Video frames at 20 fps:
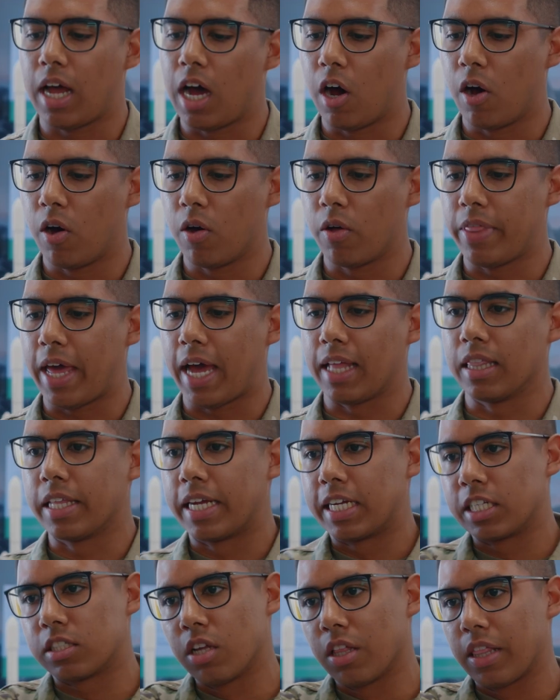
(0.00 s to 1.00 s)
how that
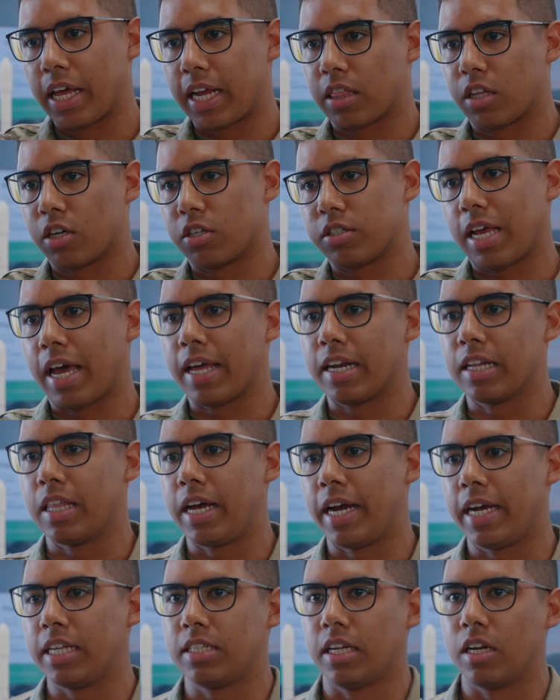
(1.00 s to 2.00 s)
links to like their
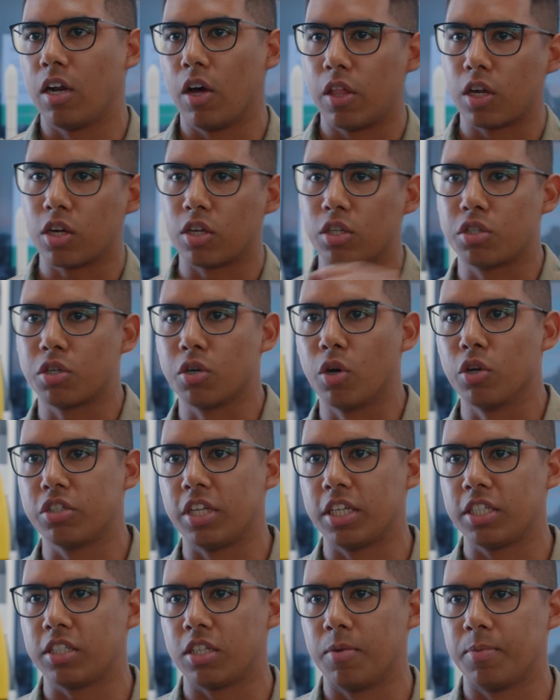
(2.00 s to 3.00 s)
satellites and all the control
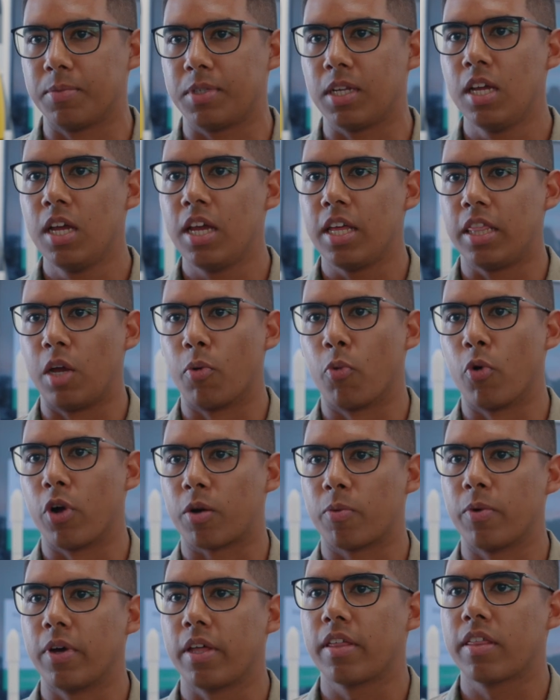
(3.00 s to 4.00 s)
systems they
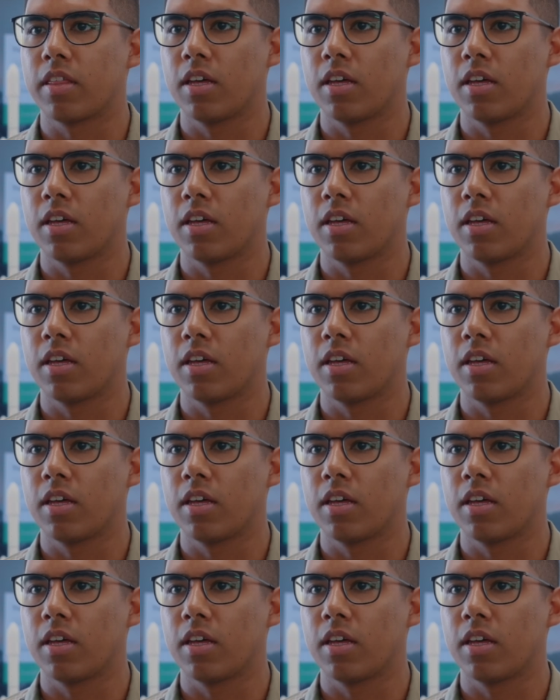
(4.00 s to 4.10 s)
work with.